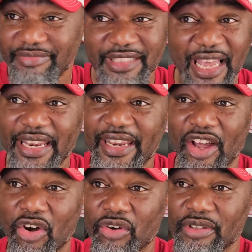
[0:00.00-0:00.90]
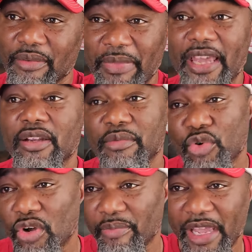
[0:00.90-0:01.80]
Not at all. Backup
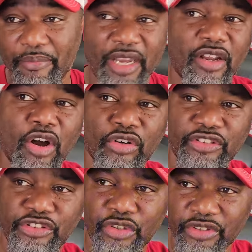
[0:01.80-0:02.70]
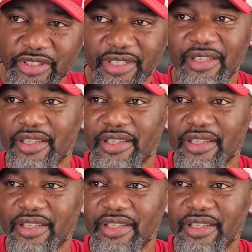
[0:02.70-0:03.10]
quarterback Michael Hawkins Jr.